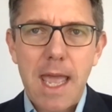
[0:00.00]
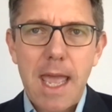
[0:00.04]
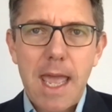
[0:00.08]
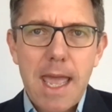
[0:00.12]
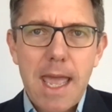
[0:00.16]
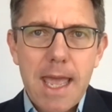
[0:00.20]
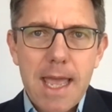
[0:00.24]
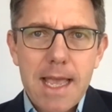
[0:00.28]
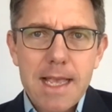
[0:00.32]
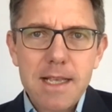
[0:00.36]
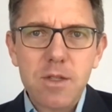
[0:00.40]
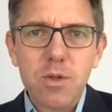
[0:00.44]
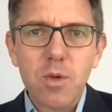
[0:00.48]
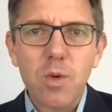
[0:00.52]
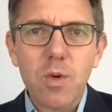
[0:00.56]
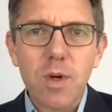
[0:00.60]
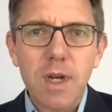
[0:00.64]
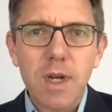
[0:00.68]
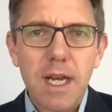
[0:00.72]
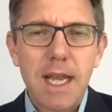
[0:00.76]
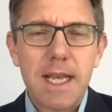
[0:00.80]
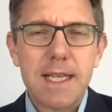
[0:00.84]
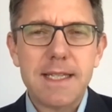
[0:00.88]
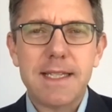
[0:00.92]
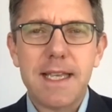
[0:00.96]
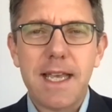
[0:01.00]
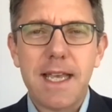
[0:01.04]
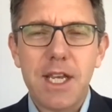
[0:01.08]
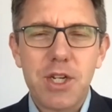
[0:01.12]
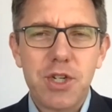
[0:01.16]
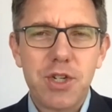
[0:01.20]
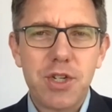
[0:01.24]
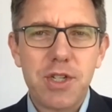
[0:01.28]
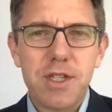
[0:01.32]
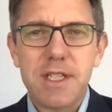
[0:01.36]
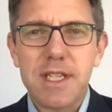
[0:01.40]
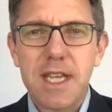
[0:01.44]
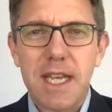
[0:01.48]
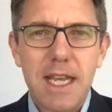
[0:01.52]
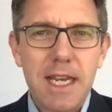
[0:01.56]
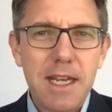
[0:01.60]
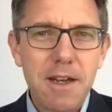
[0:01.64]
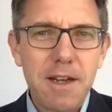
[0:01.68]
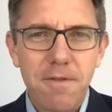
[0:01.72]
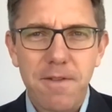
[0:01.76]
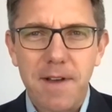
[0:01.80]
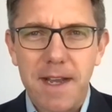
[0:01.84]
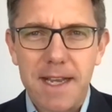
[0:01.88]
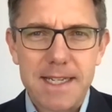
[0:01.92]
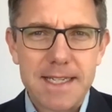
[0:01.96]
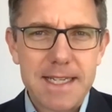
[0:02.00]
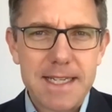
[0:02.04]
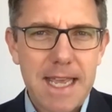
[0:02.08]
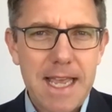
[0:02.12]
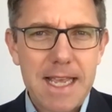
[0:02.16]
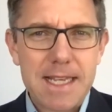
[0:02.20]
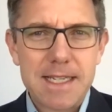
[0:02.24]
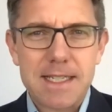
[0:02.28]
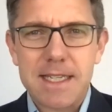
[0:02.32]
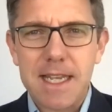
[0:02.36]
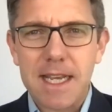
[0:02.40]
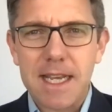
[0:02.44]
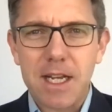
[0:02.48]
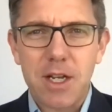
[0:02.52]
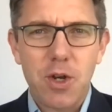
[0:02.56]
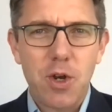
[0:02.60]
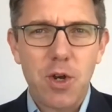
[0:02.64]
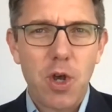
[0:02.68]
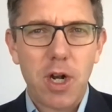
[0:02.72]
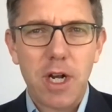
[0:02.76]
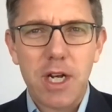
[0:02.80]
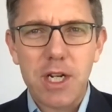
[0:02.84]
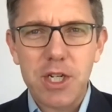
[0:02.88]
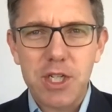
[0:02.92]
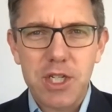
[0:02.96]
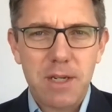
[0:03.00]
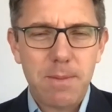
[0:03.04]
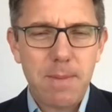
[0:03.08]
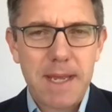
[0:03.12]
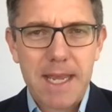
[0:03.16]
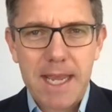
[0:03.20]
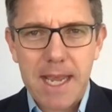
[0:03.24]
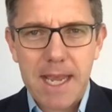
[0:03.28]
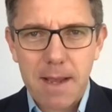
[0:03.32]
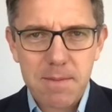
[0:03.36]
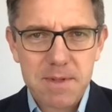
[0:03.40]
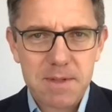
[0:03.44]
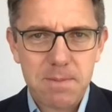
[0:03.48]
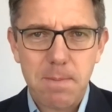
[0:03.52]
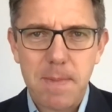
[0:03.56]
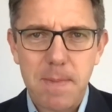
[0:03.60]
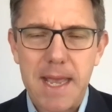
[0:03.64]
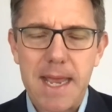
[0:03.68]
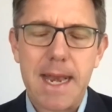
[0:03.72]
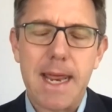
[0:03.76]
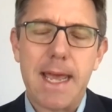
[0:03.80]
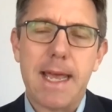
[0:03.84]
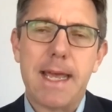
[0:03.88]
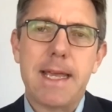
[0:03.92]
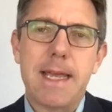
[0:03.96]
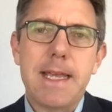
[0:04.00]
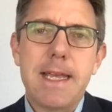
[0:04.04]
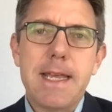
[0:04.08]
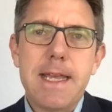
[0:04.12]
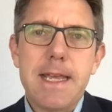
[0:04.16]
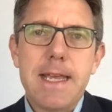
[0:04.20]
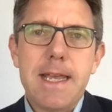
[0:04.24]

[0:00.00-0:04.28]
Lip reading: As organizations innovate, as technology becomes better,